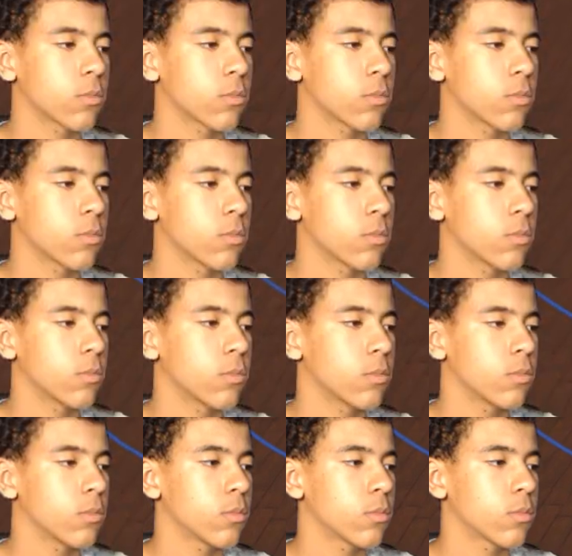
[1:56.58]

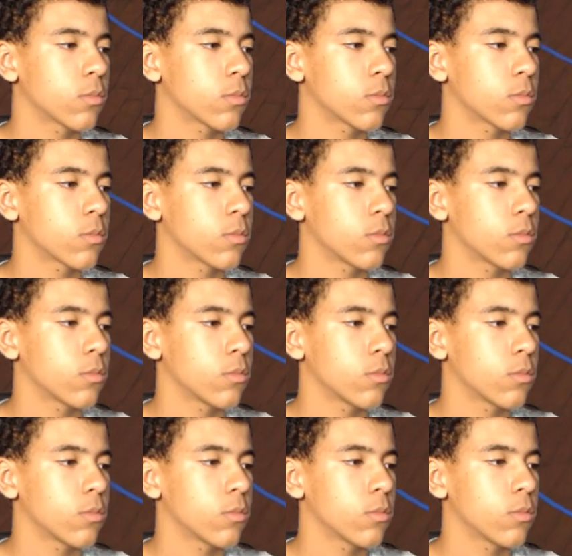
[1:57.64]

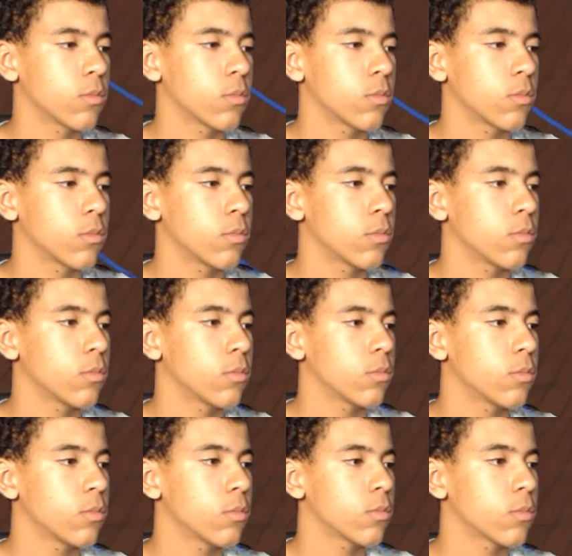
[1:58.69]

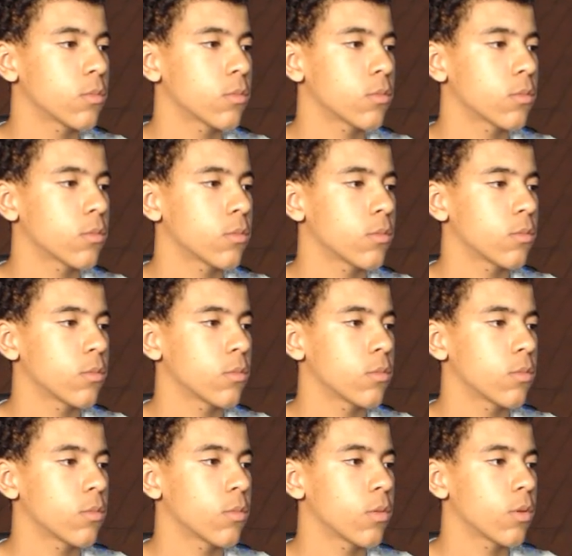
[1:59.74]

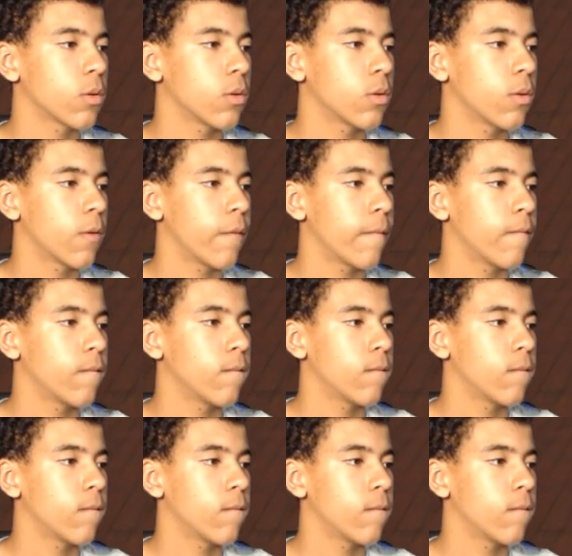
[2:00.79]
No one is speaking in this clip.